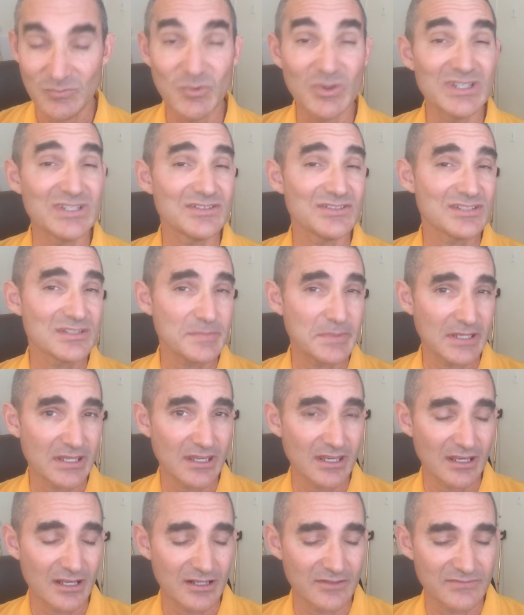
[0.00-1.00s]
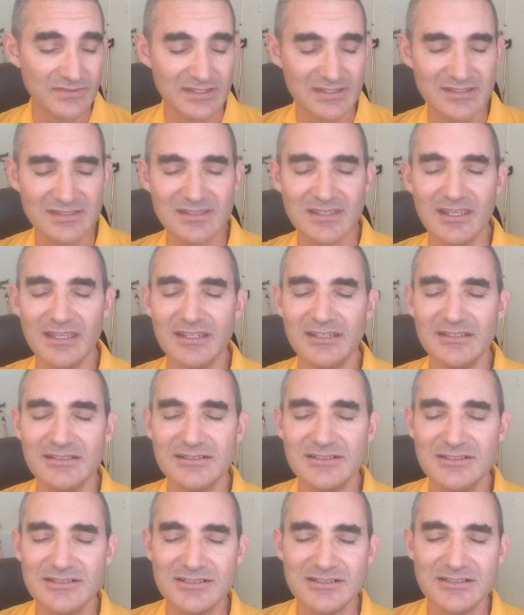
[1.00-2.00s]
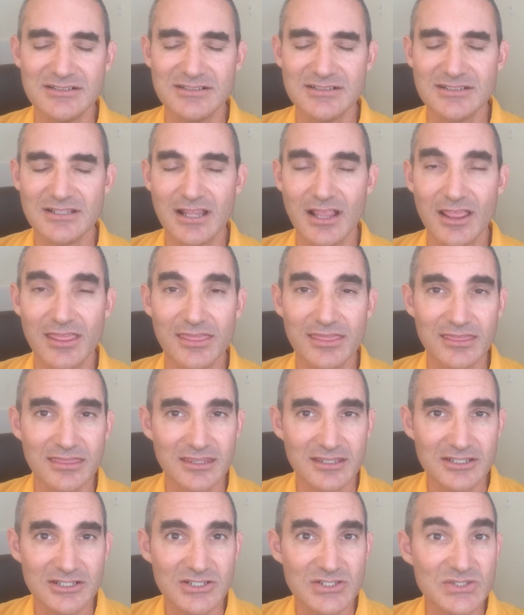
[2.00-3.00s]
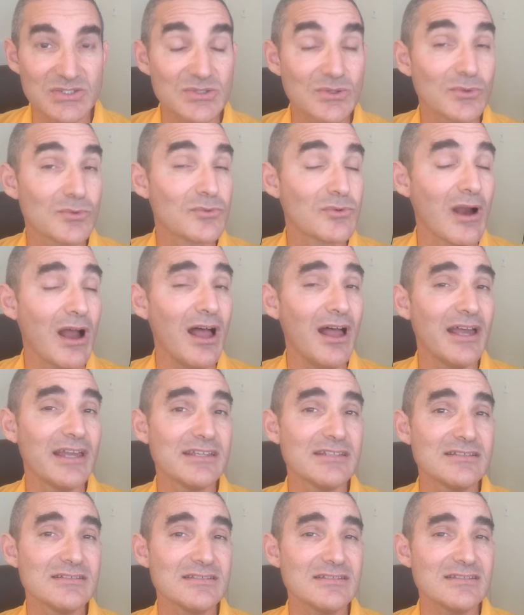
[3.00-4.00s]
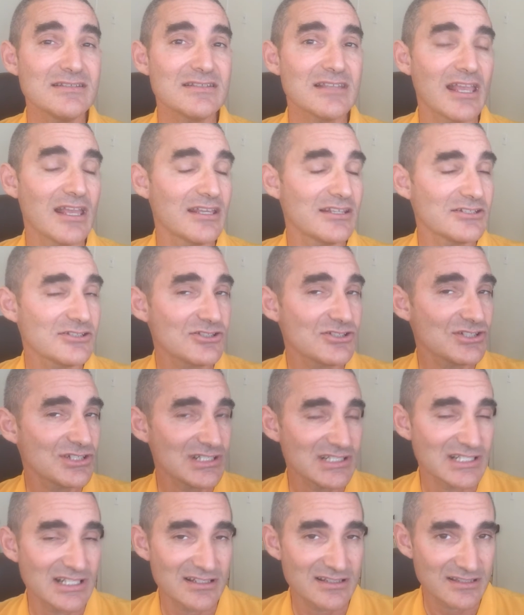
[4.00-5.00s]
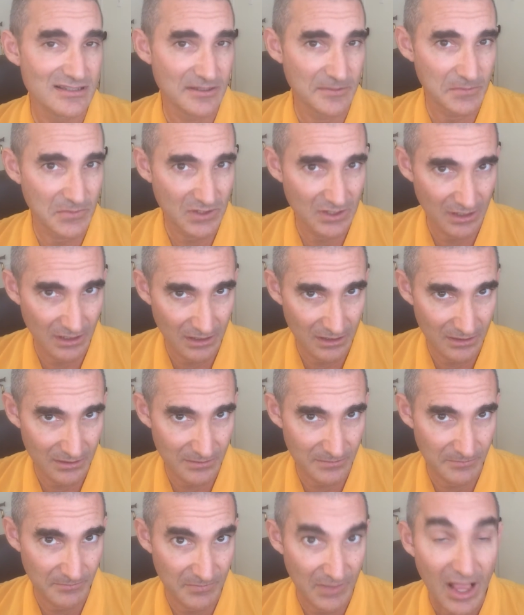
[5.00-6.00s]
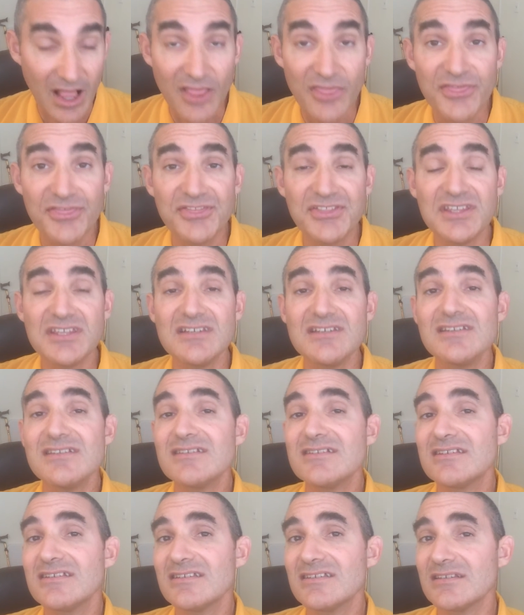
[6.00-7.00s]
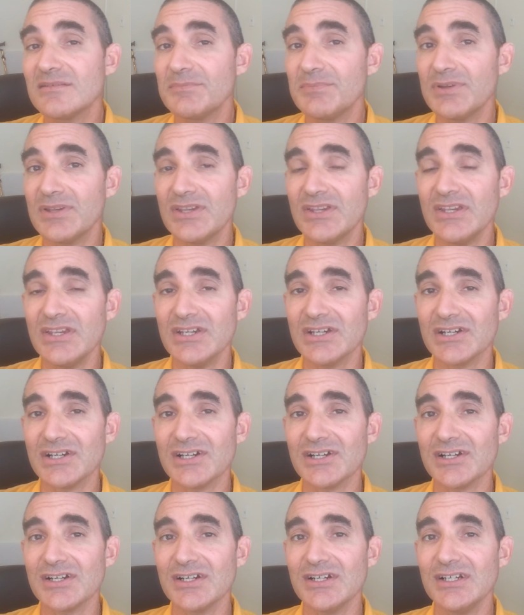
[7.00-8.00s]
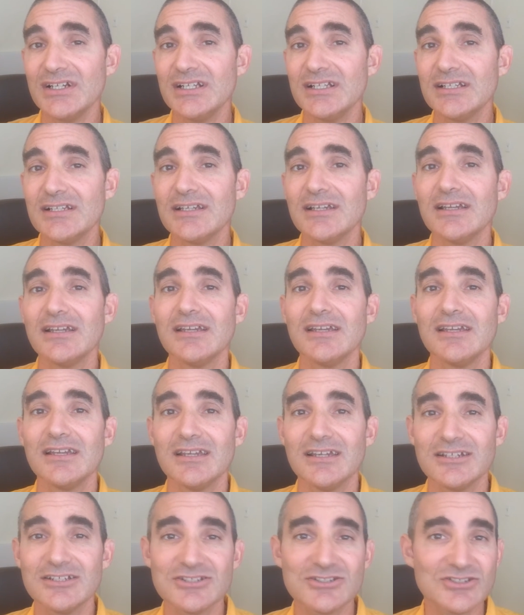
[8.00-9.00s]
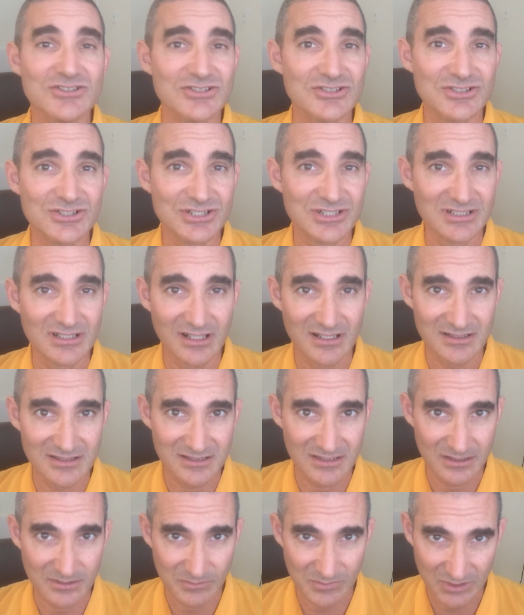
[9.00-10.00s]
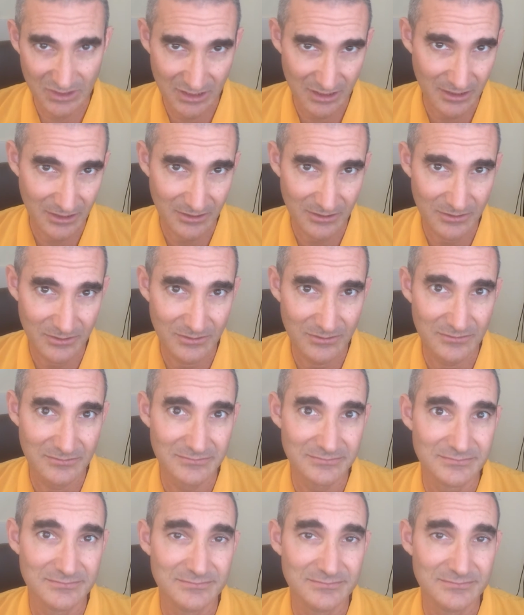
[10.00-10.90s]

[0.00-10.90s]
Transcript: when speaking of the sage, Things arise and she lets them come. Things disappear and she lets them go.